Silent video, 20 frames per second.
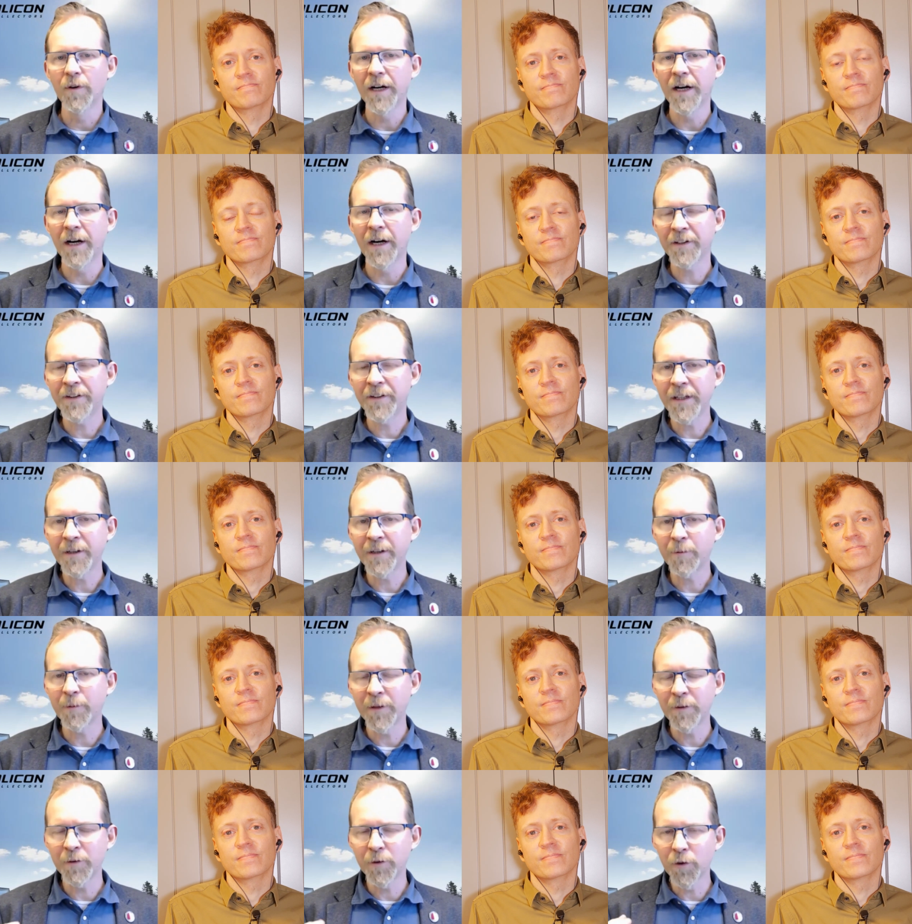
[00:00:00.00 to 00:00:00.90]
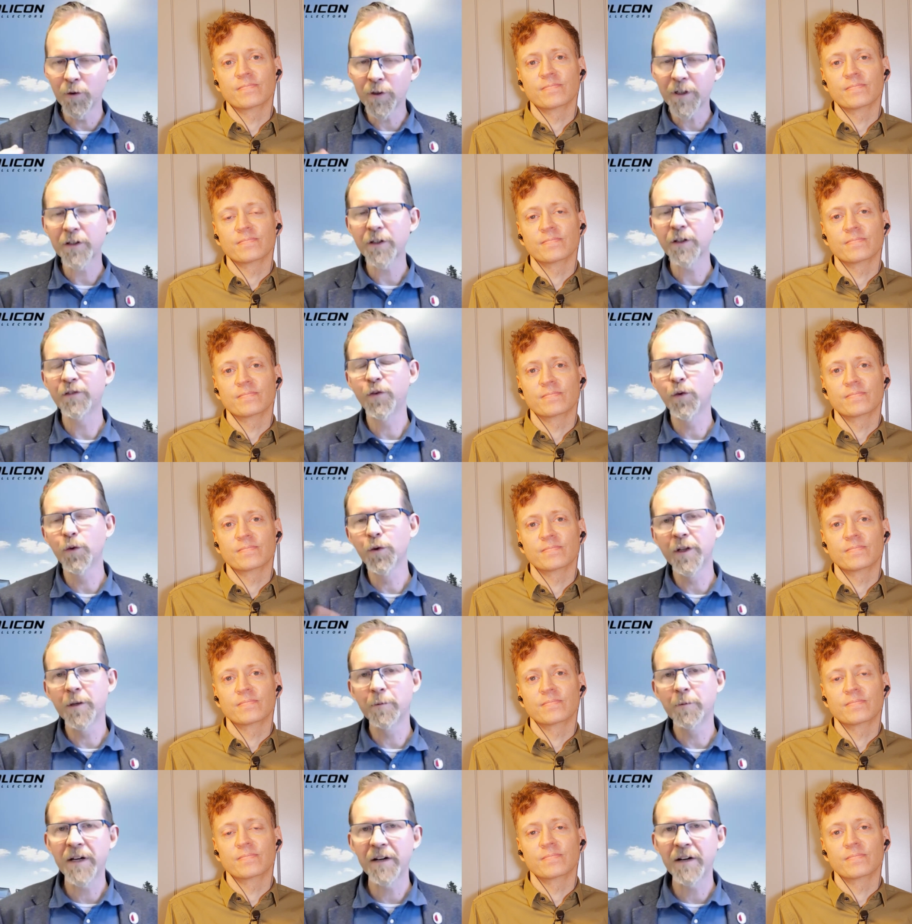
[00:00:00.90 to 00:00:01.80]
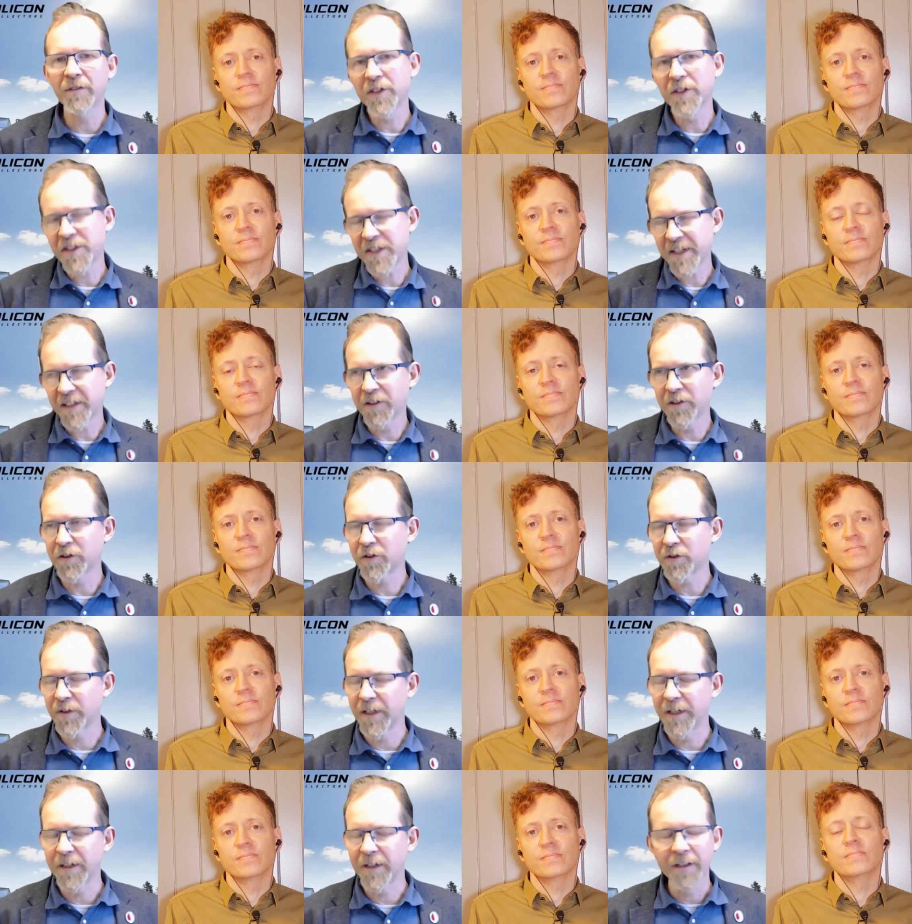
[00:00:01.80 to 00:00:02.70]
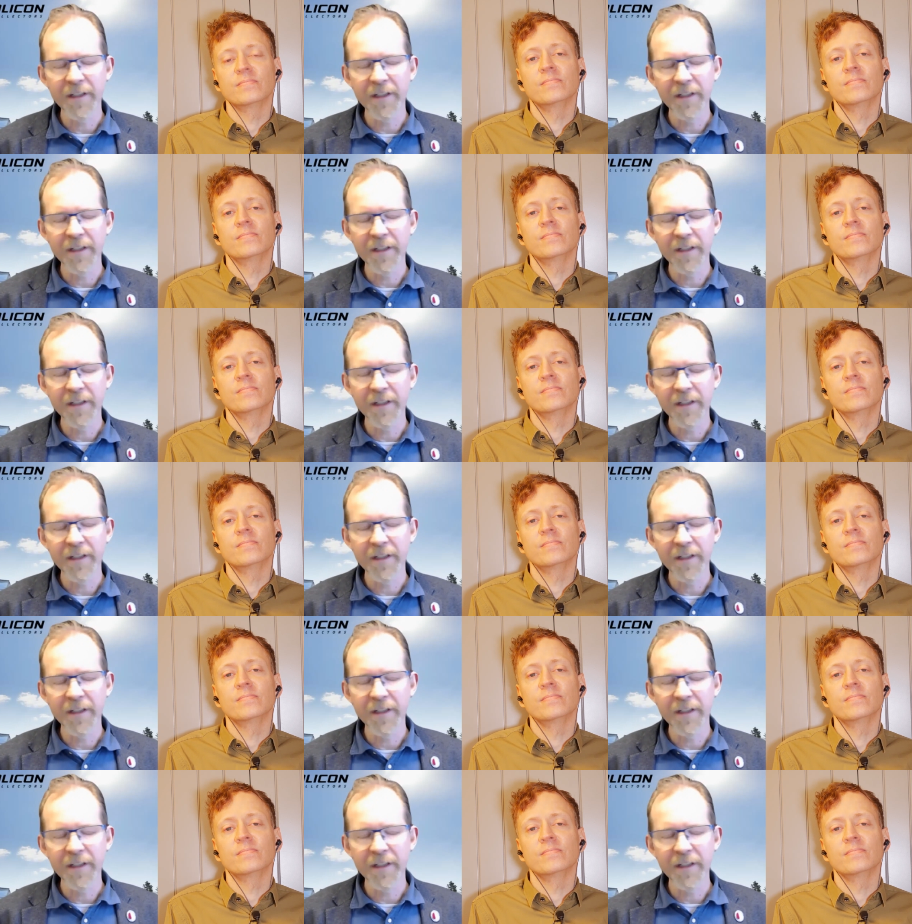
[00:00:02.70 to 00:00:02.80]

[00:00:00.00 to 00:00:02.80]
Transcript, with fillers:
Speaker 1: I think when you look at the food and beverage industry,